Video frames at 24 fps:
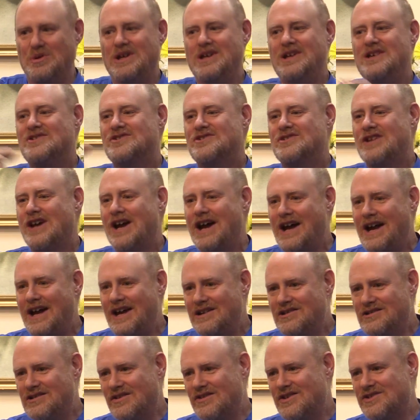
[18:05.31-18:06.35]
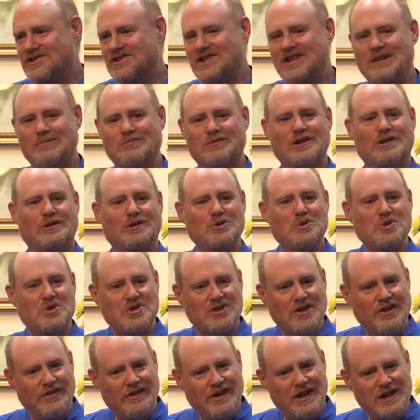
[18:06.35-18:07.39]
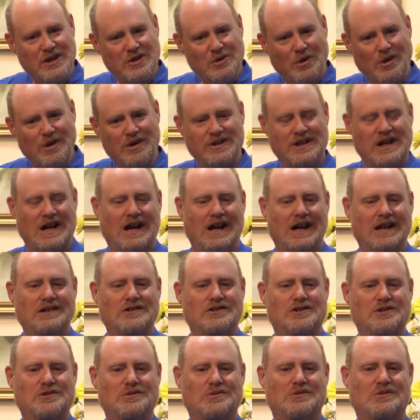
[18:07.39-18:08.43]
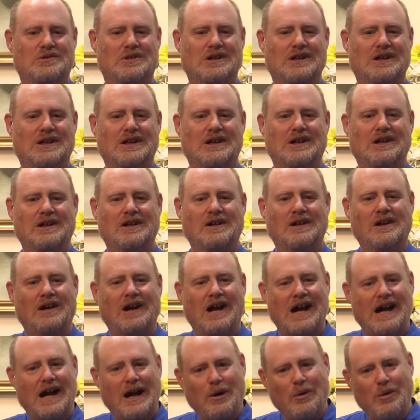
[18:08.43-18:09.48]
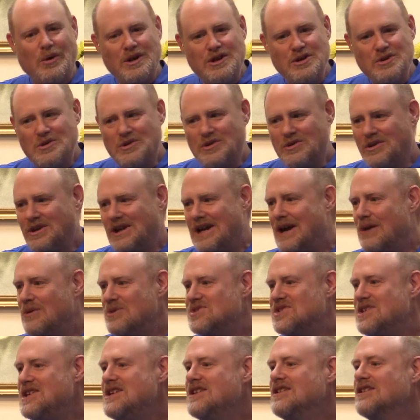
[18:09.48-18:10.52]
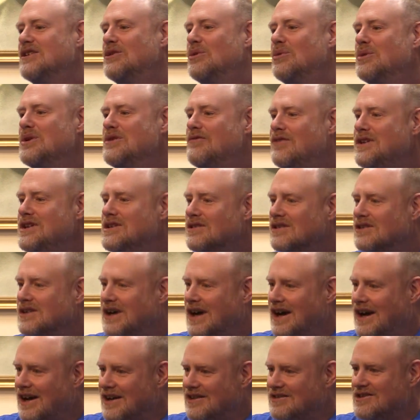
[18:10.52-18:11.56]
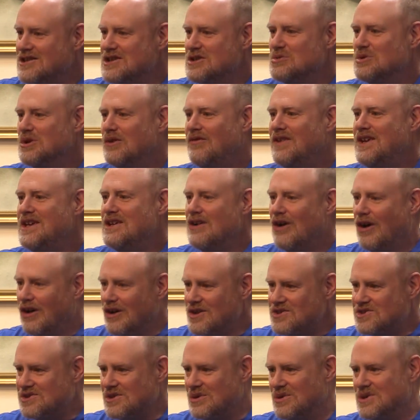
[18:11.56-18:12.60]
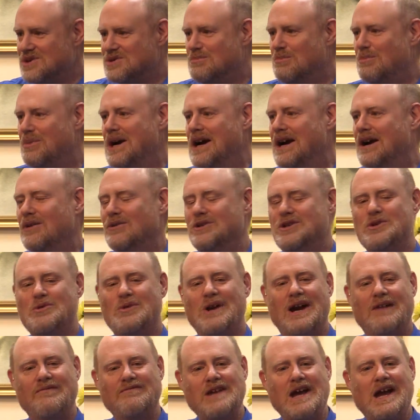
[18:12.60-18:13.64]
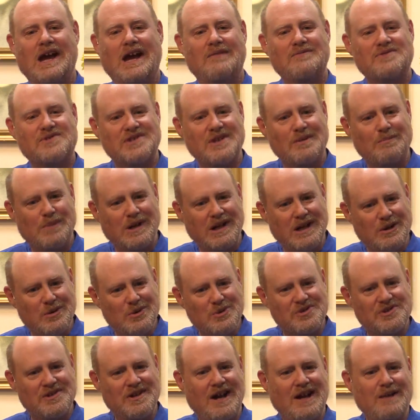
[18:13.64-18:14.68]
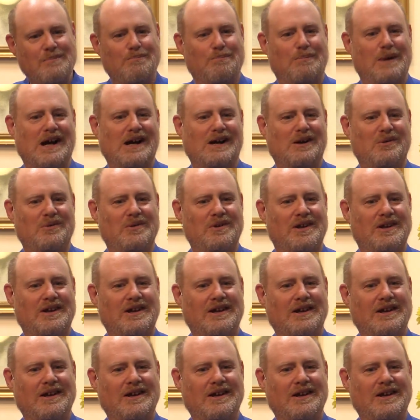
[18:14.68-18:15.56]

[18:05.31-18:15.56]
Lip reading: He's tied to the same delusion that you're tied to. How is he going to reveal God to you if he also is bound? You have to have somebody who's not bound.